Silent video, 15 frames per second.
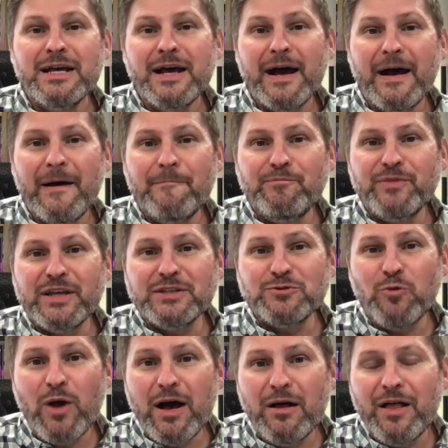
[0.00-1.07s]
as
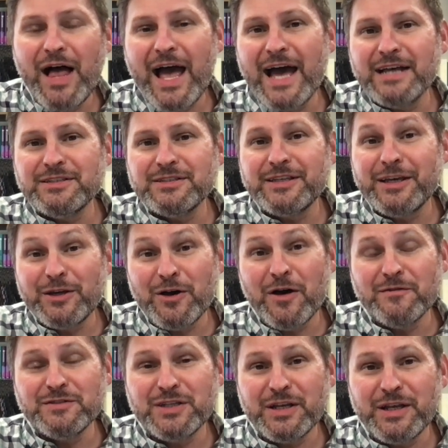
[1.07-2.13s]
well as
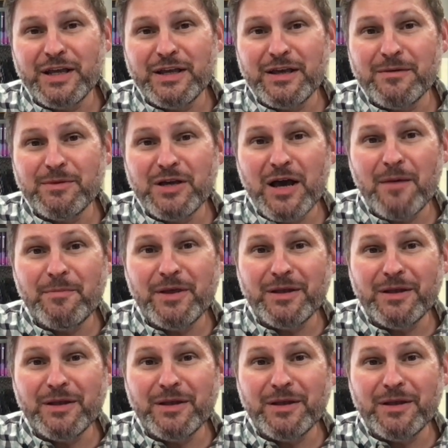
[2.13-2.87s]
Kickoff Sunday coming up